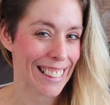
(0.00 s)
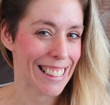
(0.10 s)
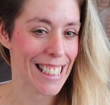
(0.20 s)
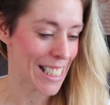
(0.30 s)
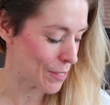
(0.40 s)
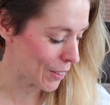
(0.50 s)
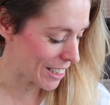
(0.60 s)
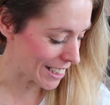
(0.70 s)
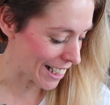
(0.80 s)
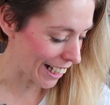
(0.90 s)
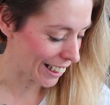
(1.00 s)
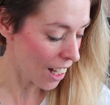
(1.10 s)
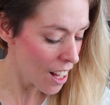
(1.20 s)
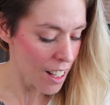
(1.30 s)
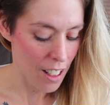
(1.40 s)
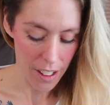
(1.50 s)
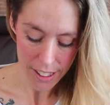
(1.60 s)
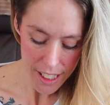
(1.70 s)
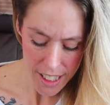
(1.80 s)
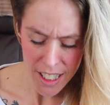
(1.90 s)
This is for tonight.
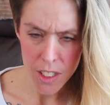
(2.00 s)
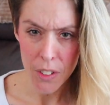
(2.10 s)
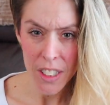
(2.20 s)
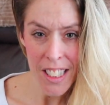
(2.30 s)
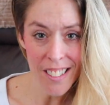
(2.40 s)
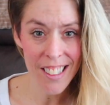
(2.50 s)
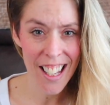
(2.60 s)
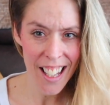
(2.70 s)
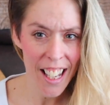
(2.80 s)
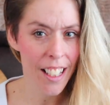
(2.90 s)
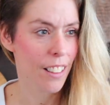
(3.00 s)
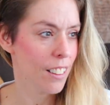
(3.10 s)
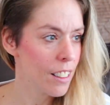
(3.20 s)
This is for tonight.